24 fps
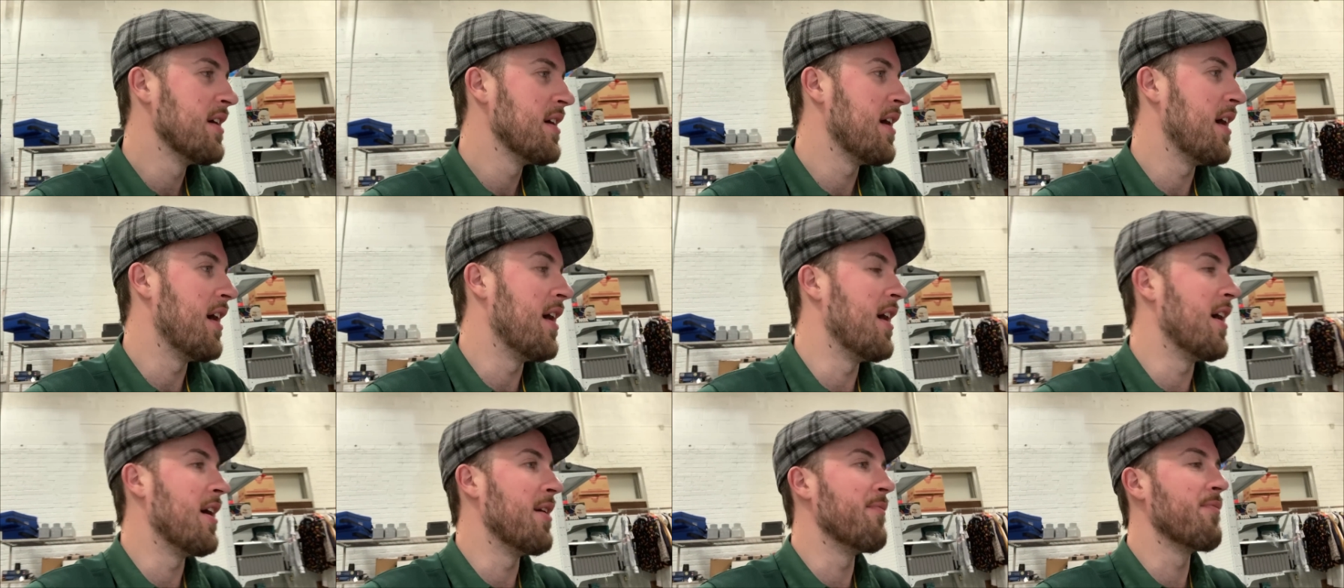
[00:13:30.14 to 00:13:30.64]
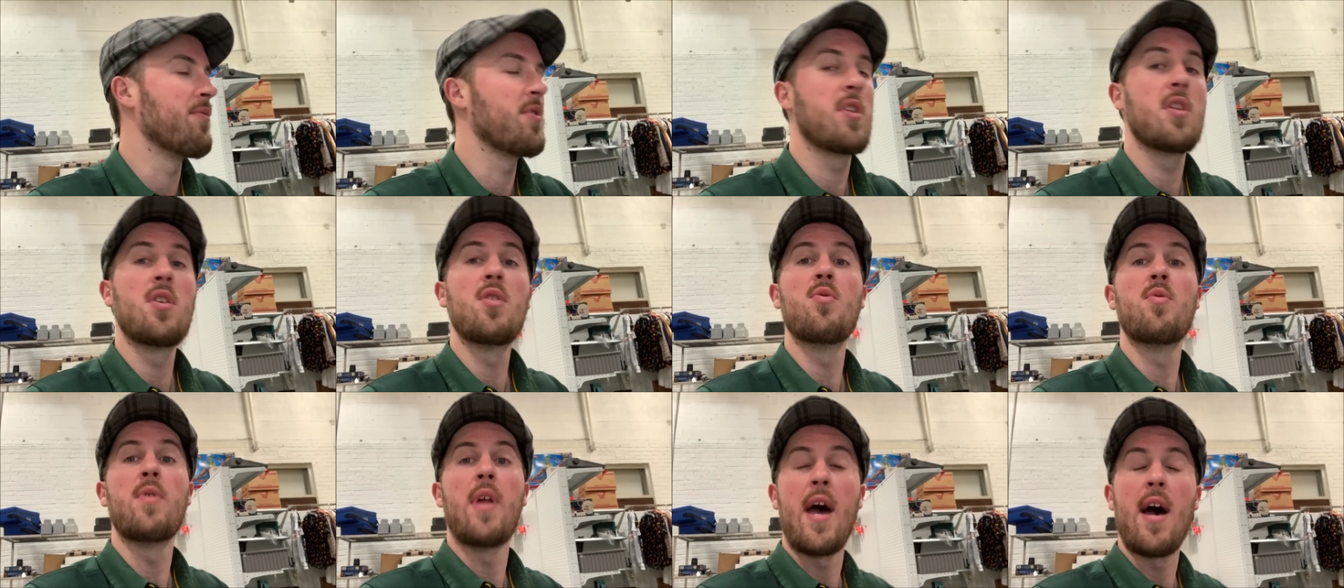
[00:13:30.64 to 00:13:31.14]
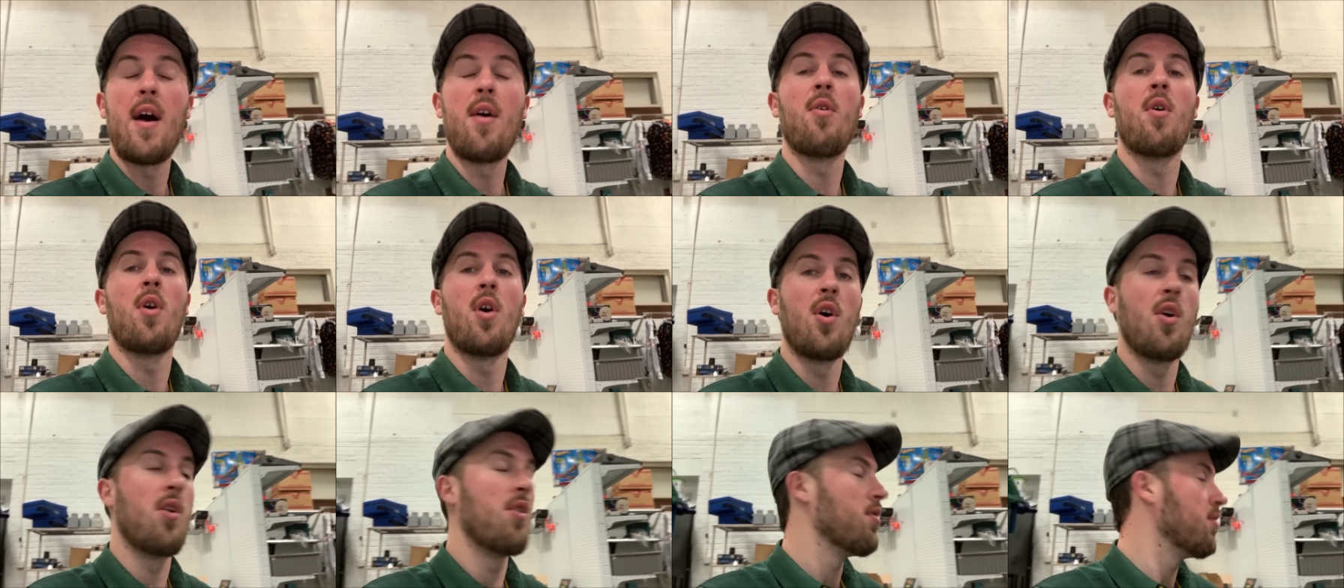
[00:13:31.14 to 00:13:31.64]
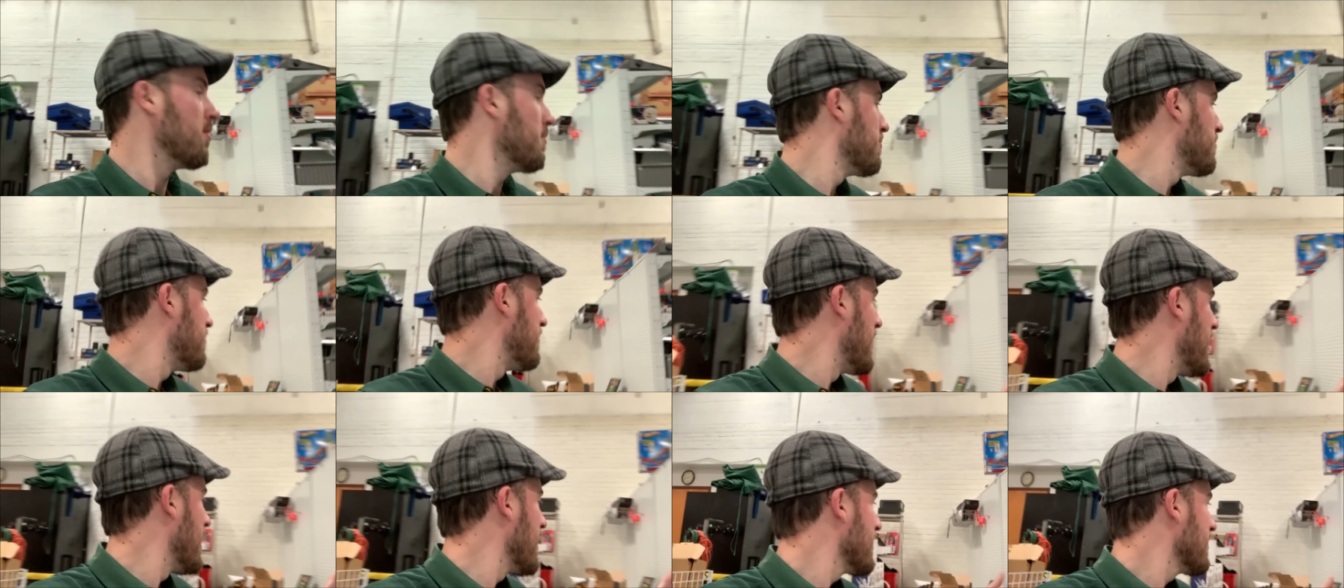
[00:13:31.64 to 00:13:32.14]
um, you now own
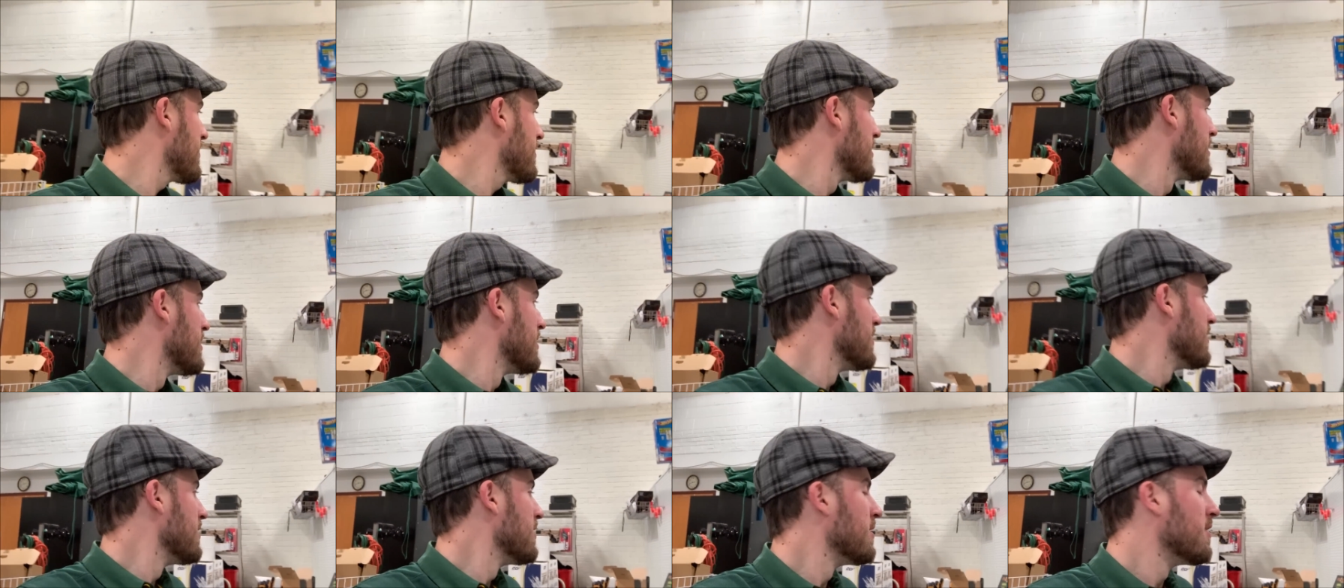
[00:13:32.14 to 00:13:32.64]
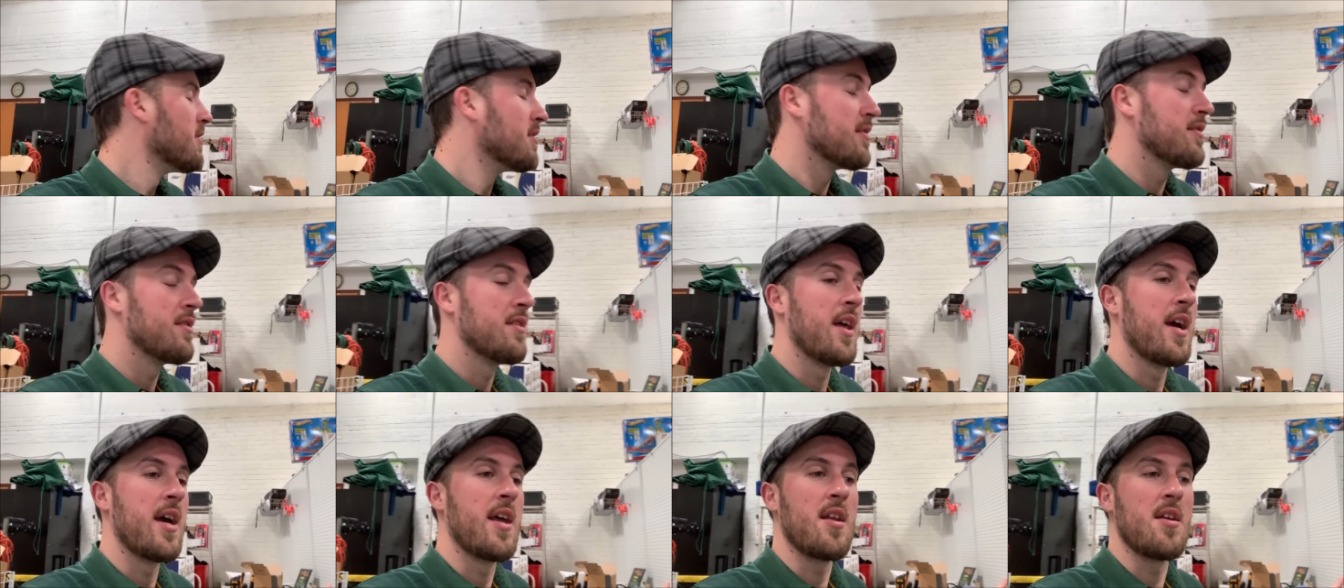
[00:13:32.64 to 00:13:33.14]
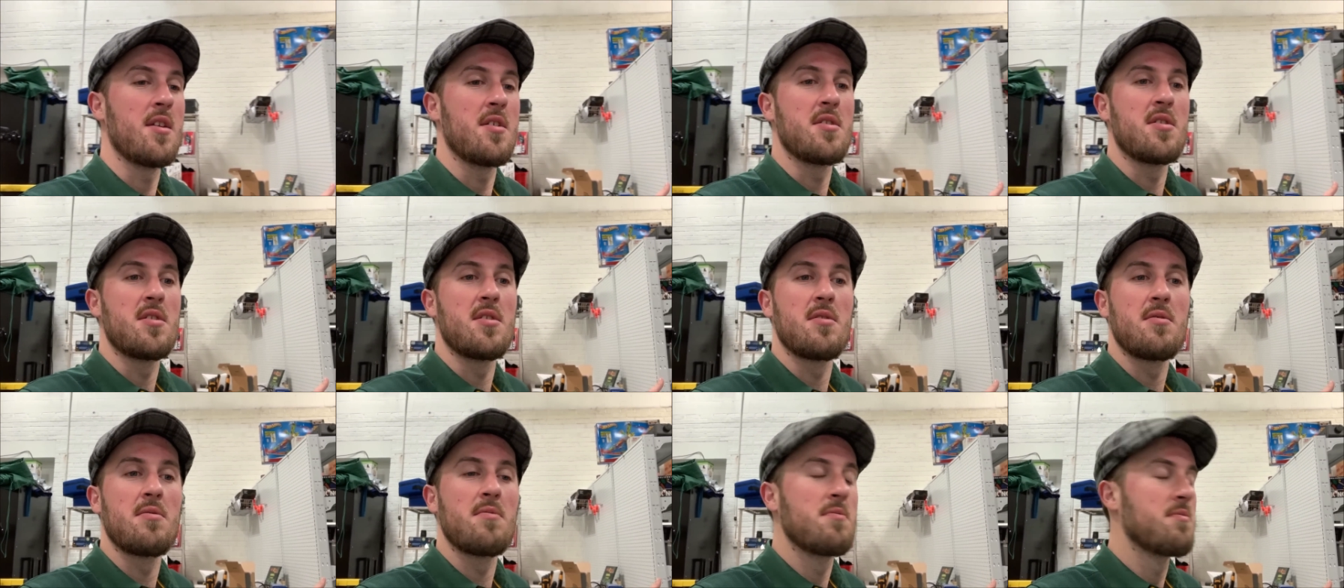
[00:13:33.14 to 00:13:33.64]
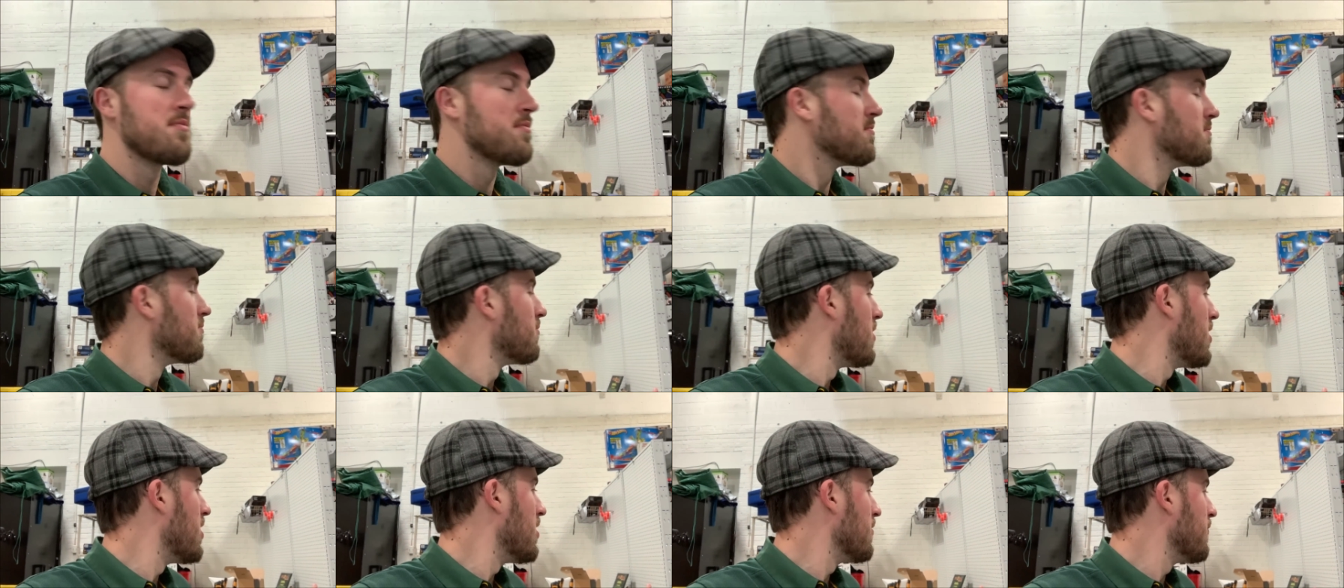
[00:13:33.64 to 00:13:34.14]
my lady's
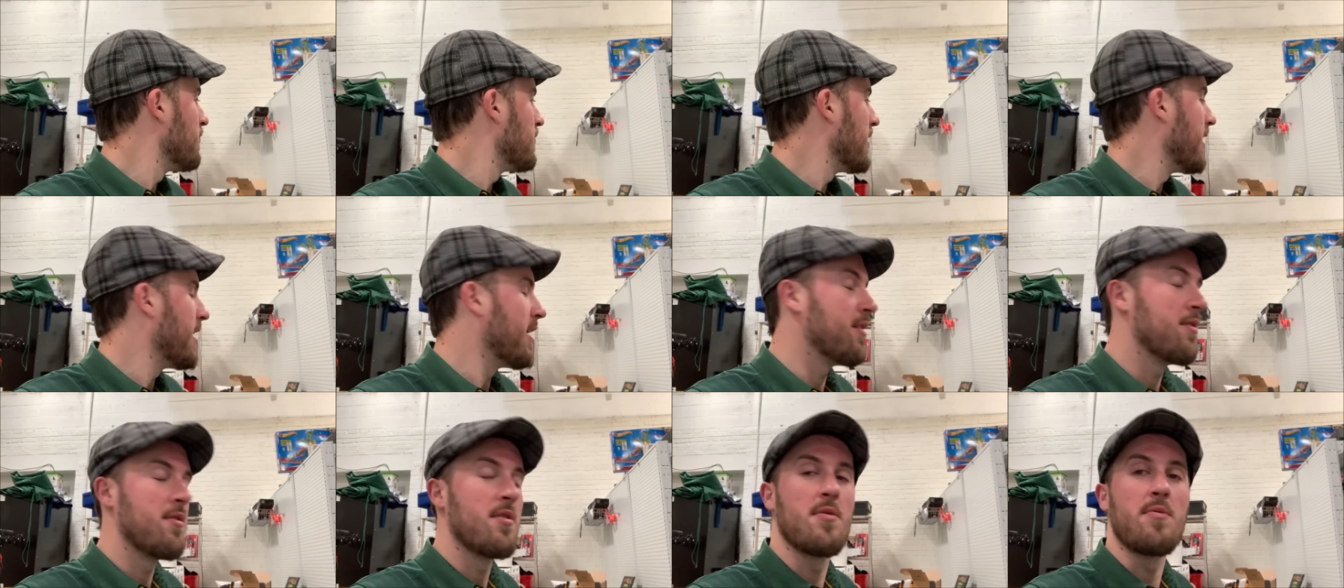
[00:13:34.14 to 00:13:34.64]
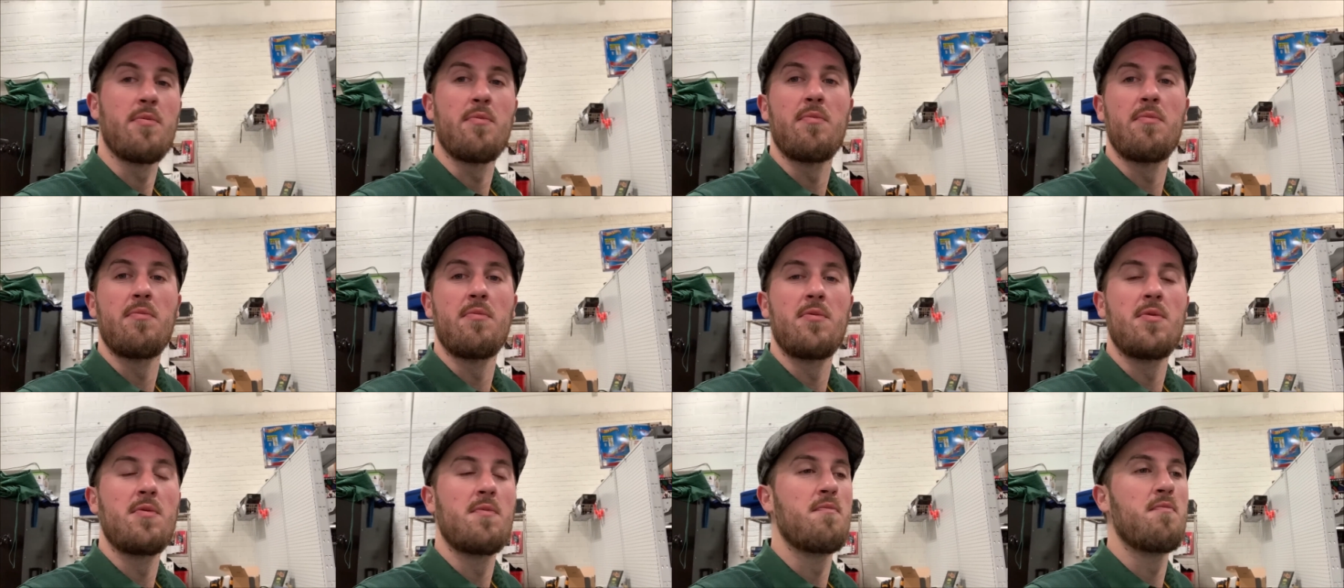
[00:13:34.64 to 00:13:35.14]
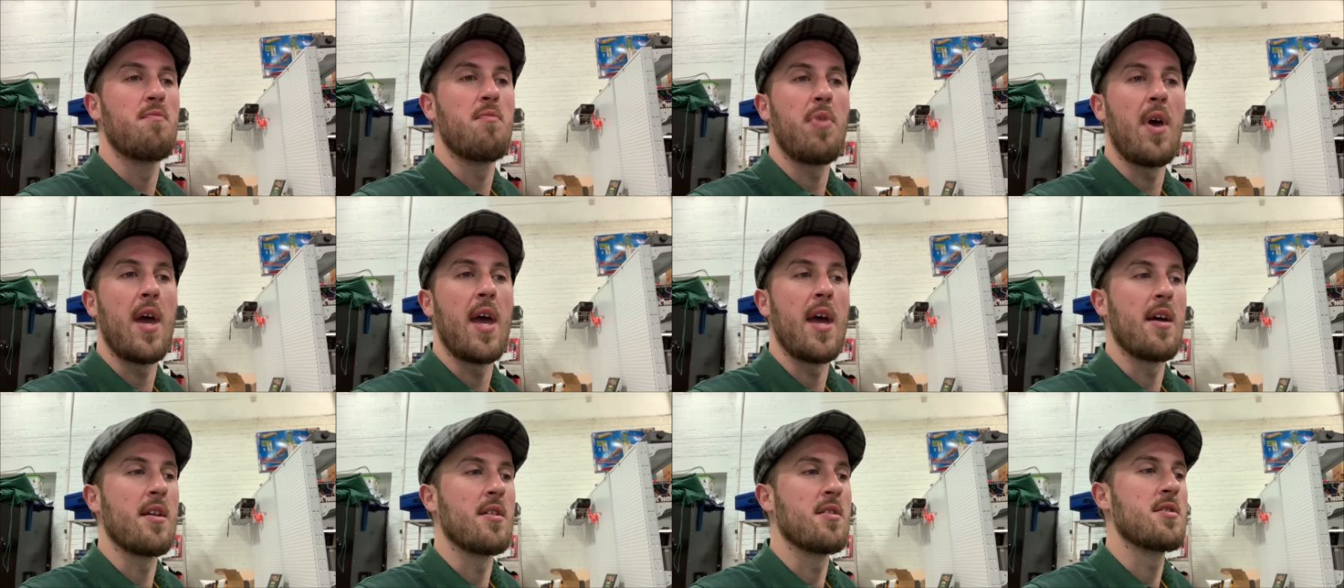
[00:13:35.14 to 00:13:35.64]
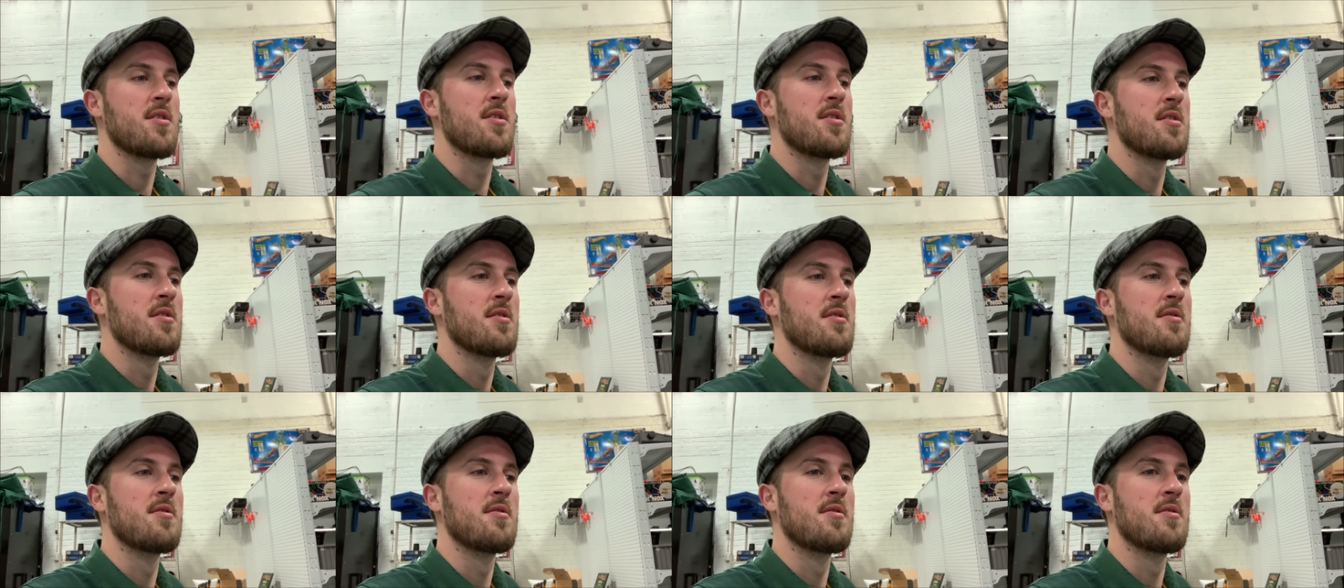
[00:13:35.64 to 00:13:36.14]
wallflower pants.